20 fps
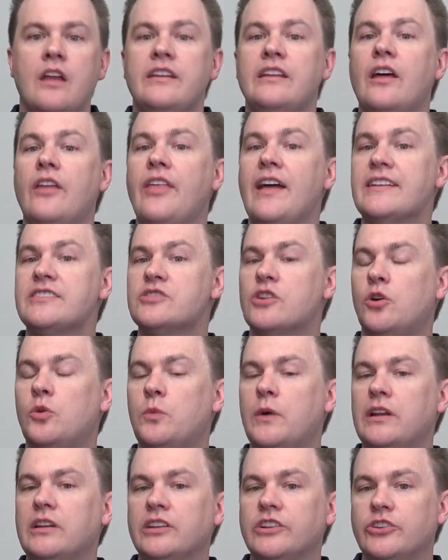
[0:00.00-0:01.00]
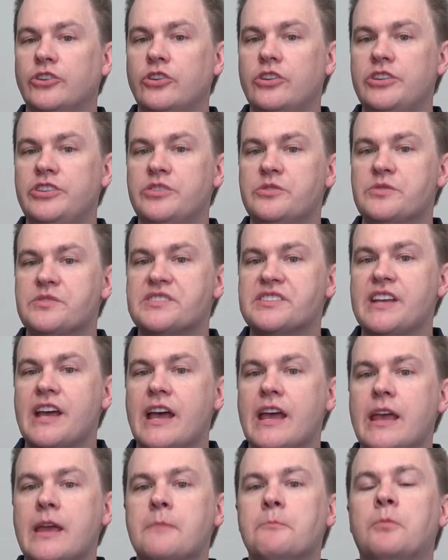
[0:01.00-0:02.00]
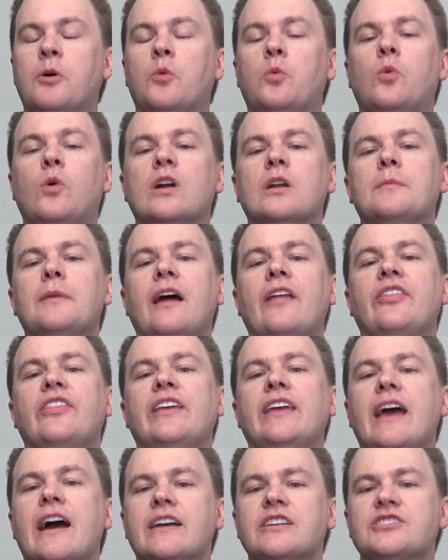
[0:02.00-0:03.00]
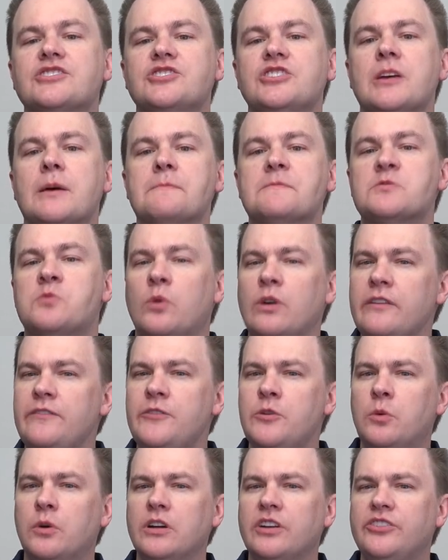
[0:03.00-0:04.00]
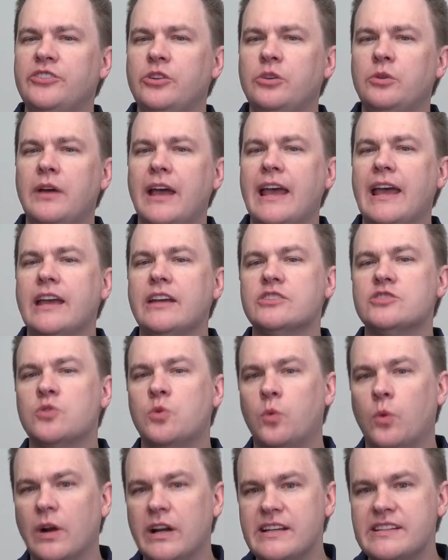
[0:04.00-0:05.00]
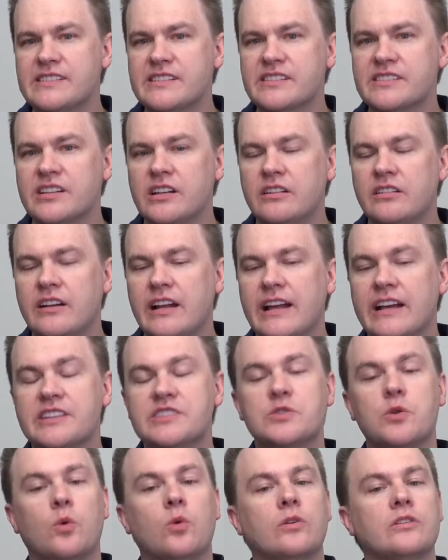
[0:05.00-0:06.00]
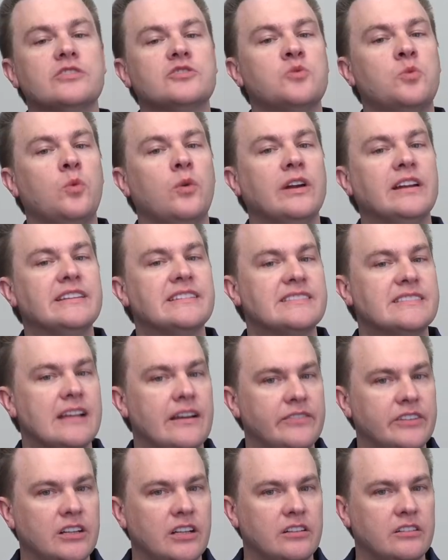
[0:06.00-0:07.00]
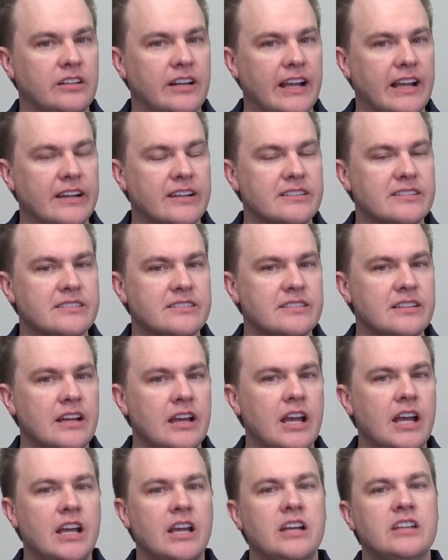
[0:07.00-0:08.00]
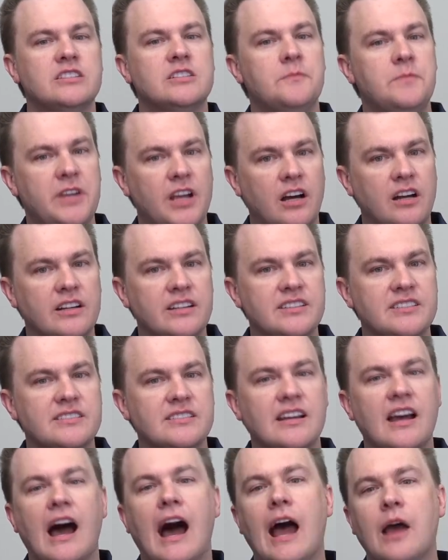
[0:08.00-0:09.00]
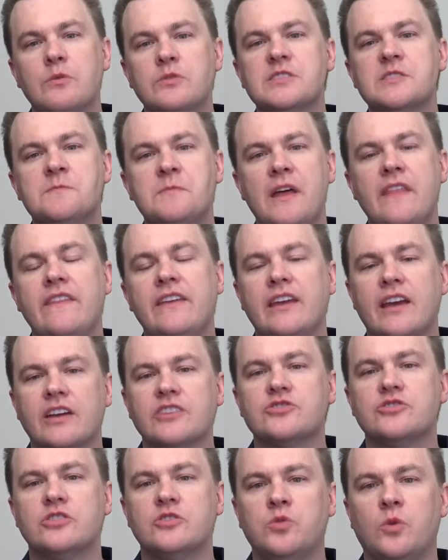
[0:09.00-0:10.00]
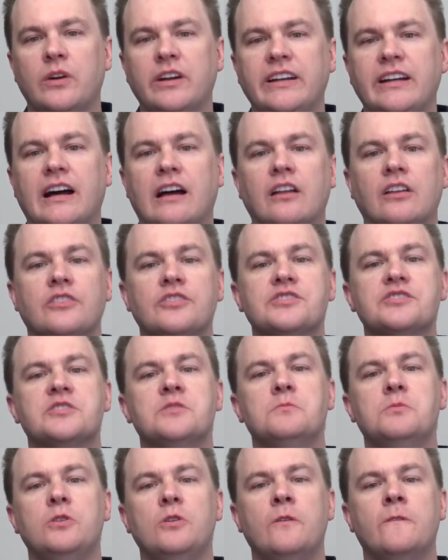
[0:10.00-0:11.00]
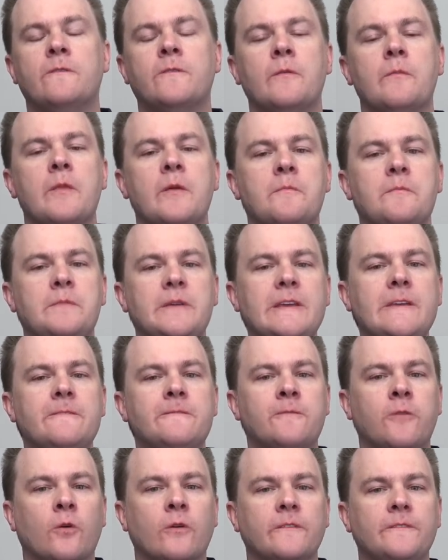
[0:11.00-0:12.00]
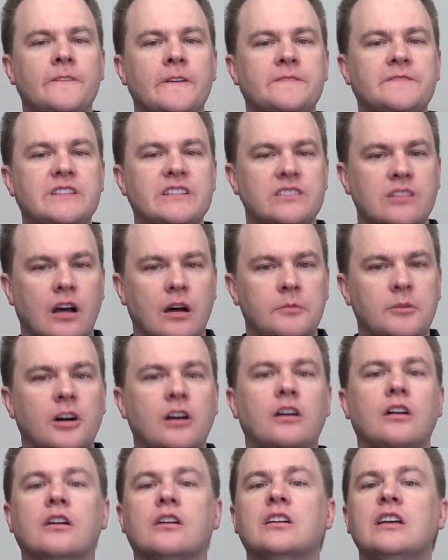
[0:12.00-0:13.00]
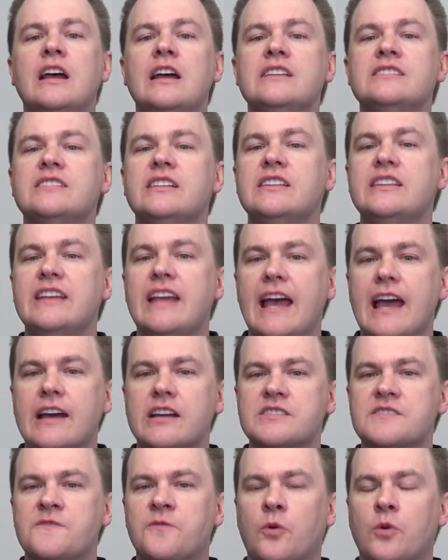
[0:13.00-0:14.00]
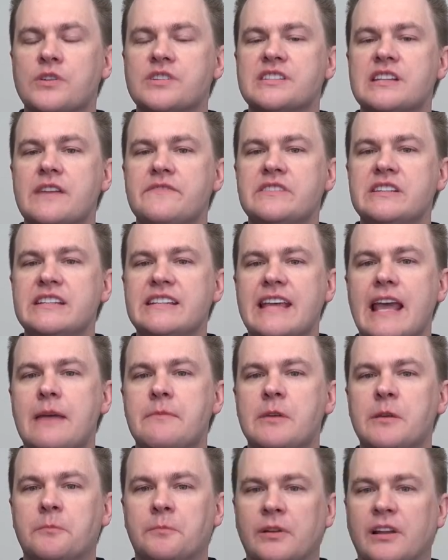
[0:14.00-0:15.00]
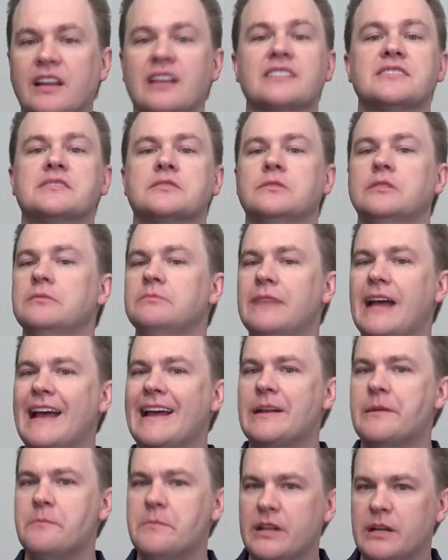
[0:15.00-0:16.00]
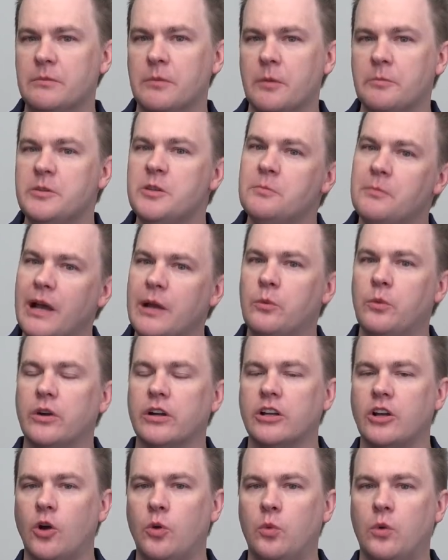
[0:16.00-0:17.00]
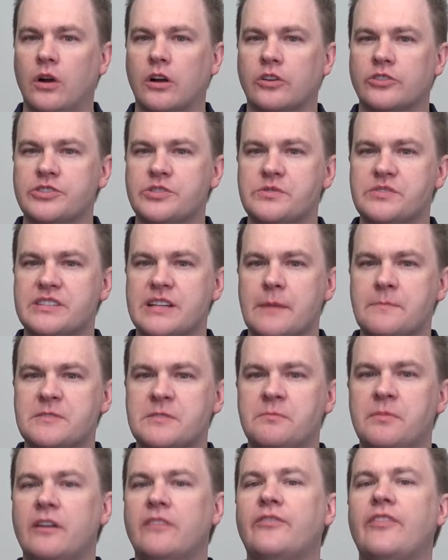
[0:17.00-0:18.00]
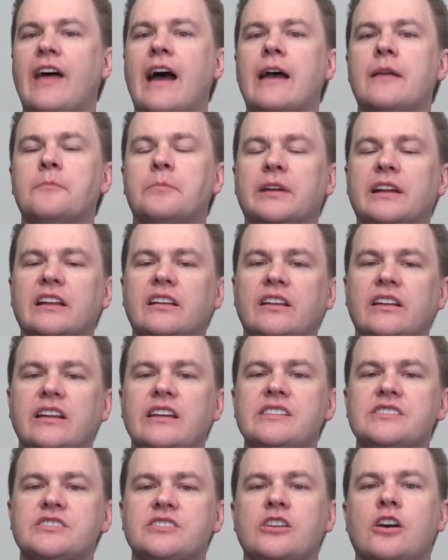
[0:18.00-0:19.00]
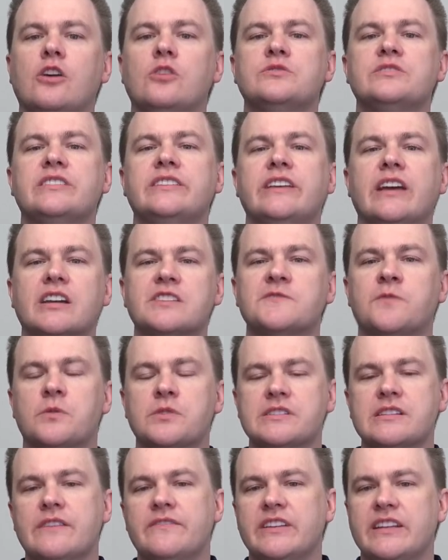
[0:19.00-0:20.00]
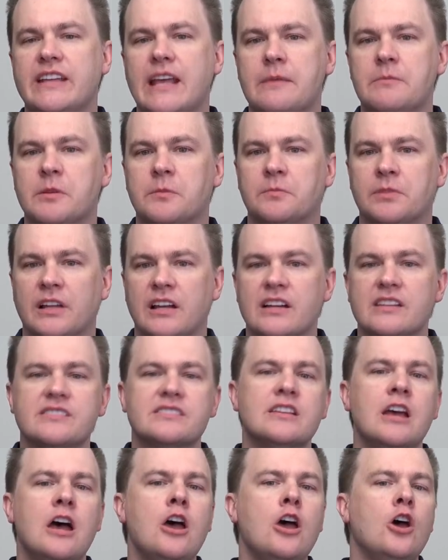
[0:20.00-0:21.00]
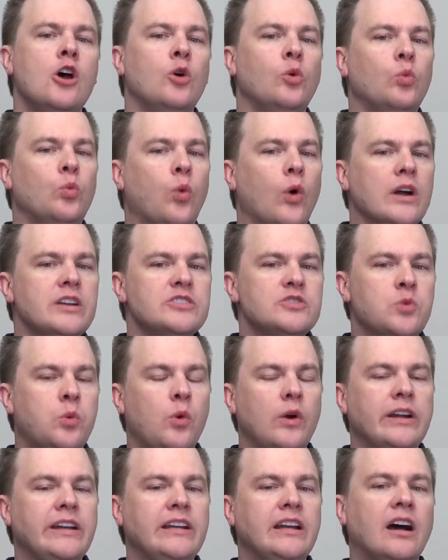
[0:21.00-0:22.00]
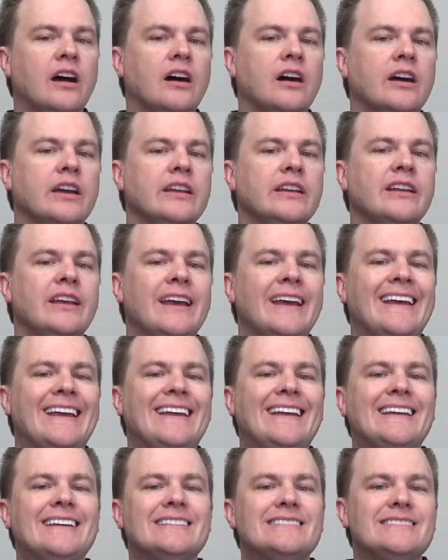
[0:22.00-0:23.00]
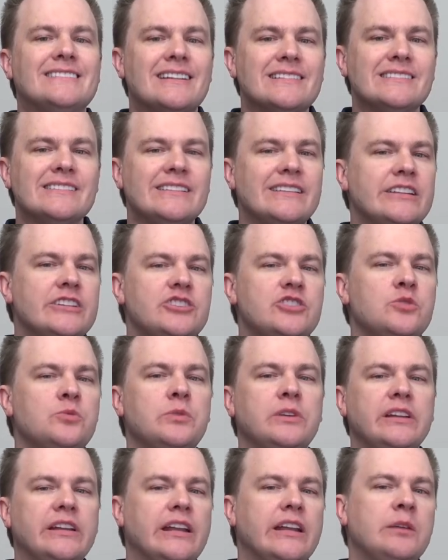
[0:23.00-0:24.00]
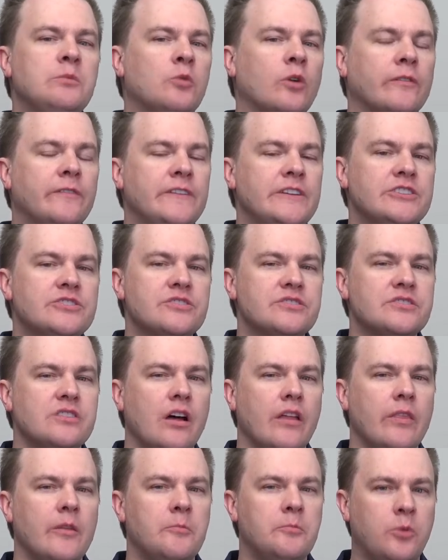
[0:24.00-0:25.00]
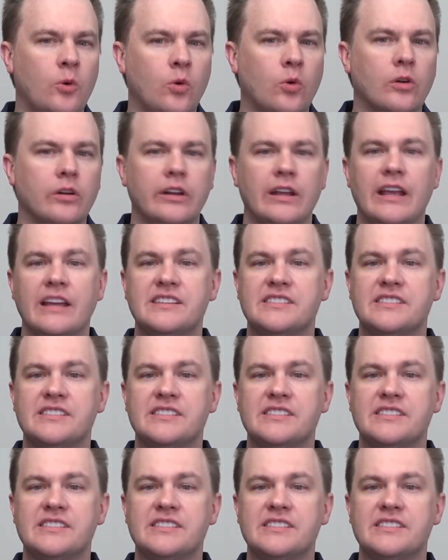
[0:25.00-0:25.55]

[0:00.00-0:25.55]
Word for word: Now that's all well and good, you say, but what about the X chips? What if you want to do a twenty-six hundred X or a twenty-seven hundred X? To be honest, I would spend the extra twenty dollars to move from the B four fifty Tomahawk to the X four seventy Gaming Plus. At a minimum, you might want to go one or two steps above that, but at least go to the X four seventy Gaming Plus. one hundred twenty-nine dollars. It doesn't get you really any more features on the board.